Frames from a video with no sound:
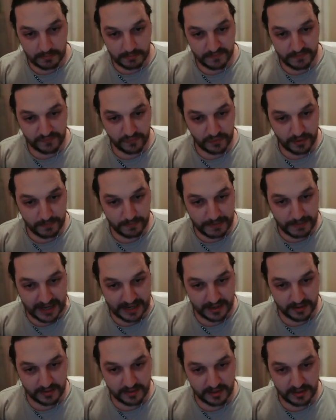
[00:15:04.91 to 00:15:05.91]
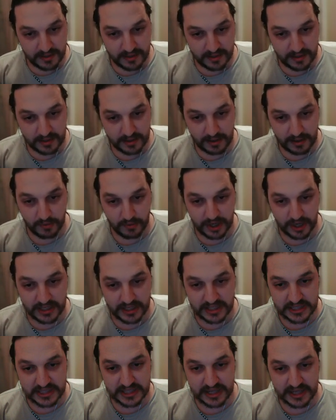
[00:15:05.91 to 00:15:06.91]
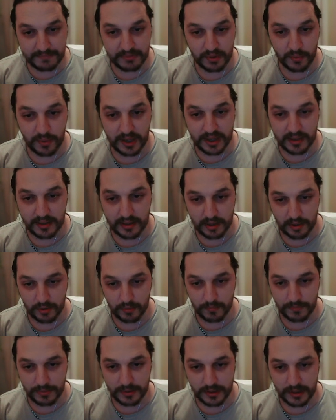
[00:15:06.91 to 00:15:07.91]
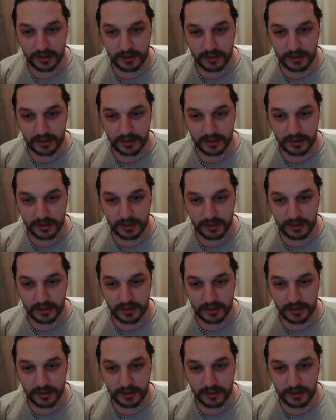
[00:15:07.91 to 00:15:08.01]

but through the Palantir, Sauron had sapped away his hope